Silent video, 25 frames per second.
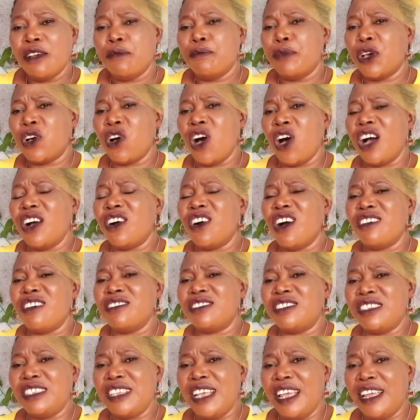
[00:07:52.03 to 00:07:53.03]
Because God
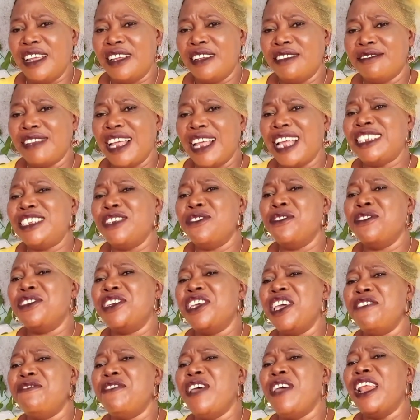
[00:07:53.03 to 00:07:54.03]
said that he will
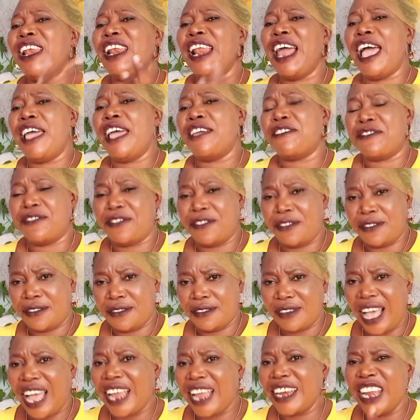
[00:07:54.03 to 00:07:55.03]
give a life
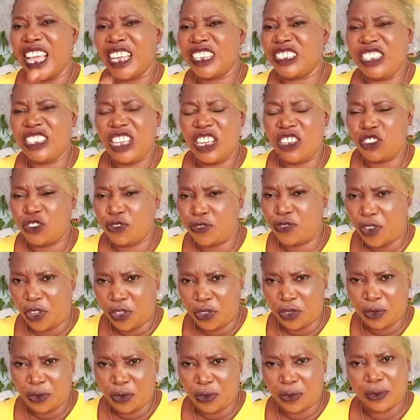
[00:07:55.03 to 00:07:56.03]
an exchange for
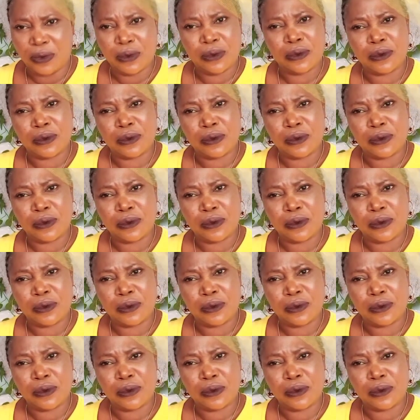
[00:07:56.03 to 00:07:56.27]
you.